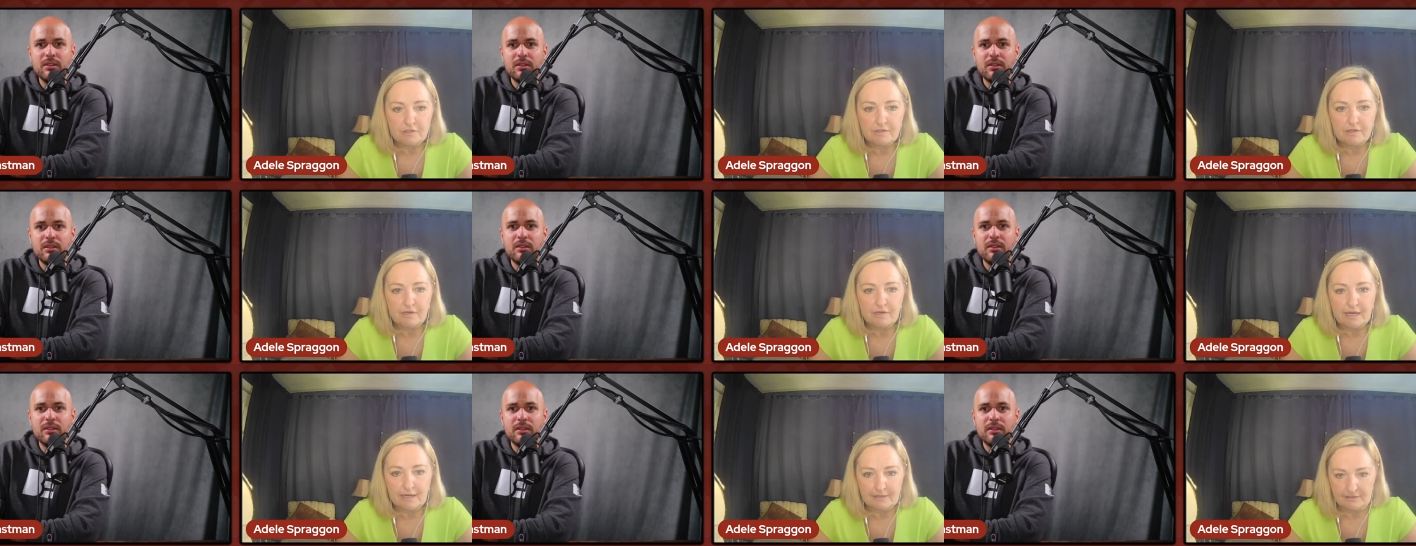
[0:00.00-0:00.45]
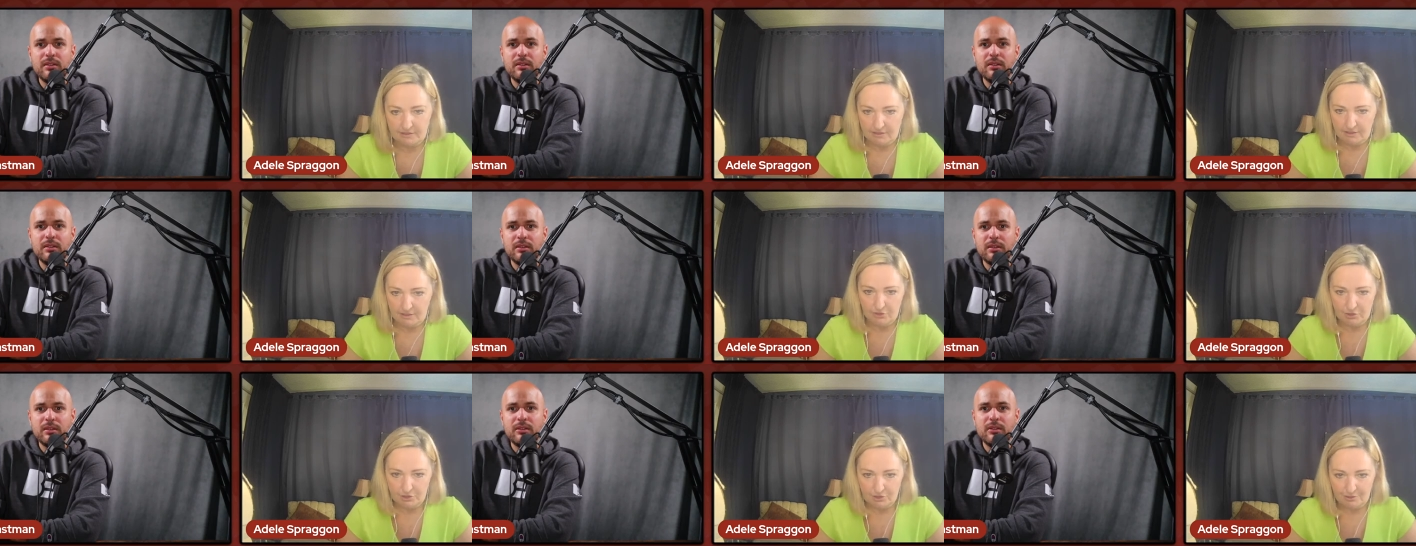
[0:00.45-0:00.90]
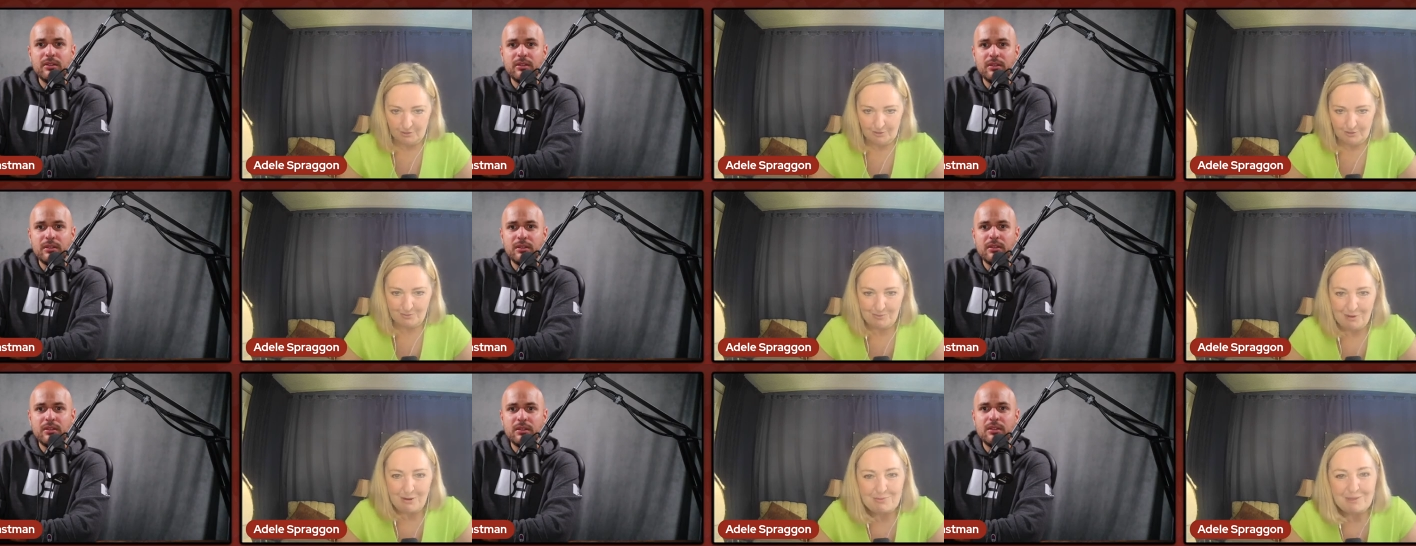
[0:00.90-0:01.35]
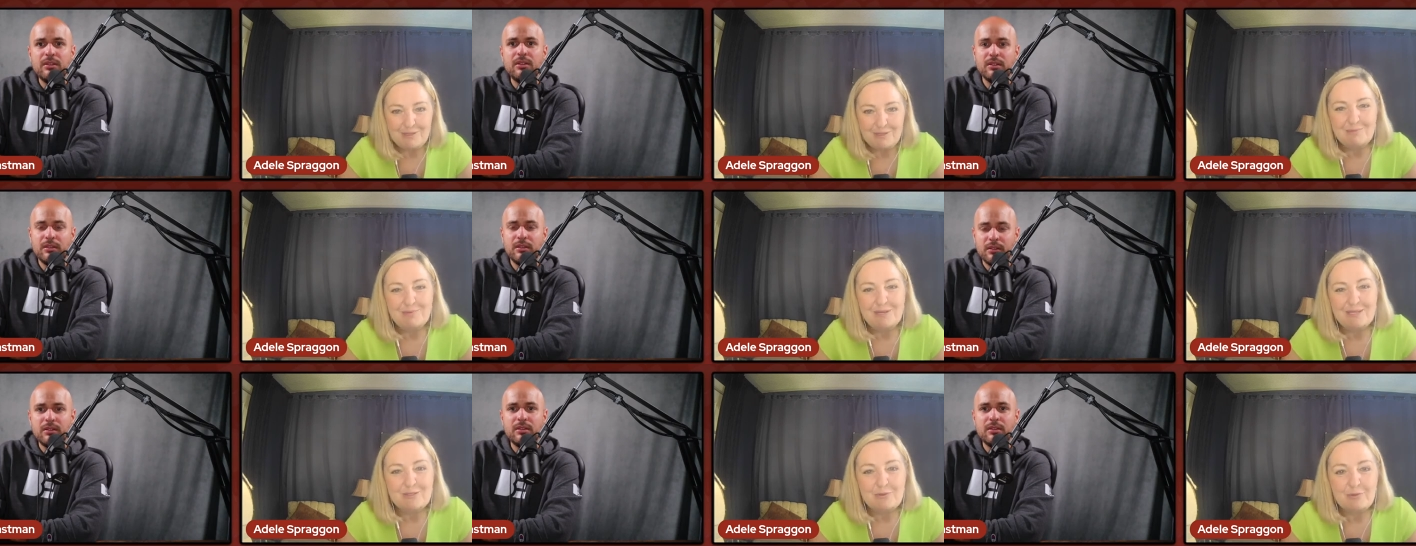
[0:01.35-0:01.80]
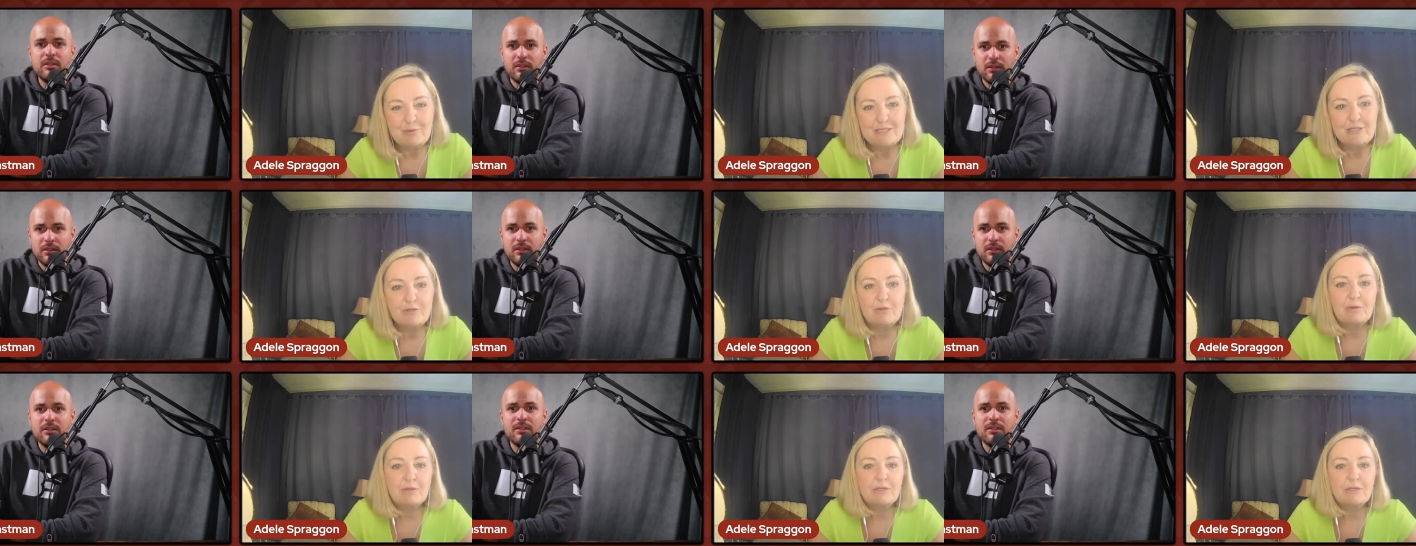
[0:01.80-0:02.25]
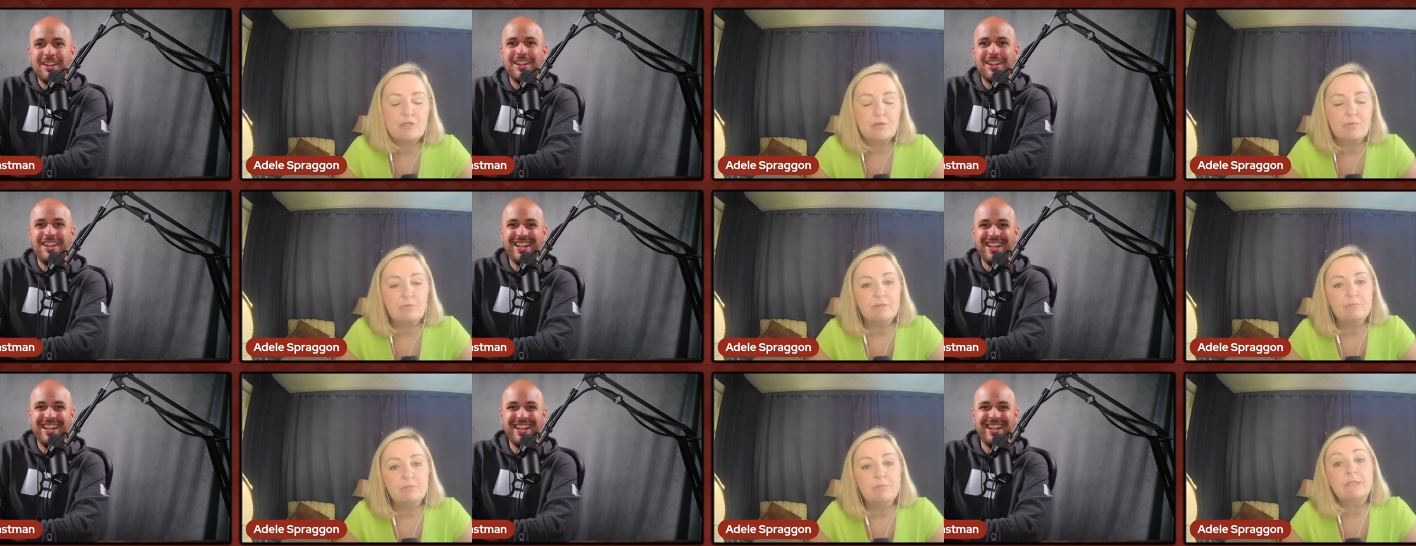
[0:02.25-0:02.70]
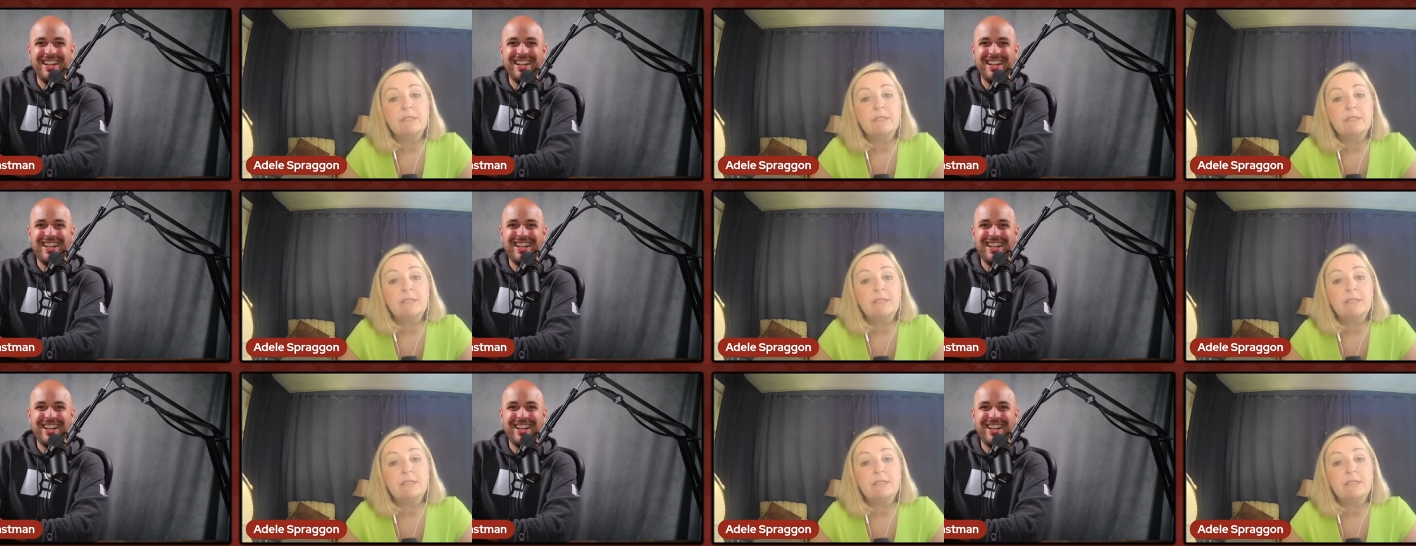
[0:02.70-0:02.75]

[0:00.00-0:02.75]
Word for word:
Speaker 1: that I teach. That's probably the best way. So, so we'll, we'll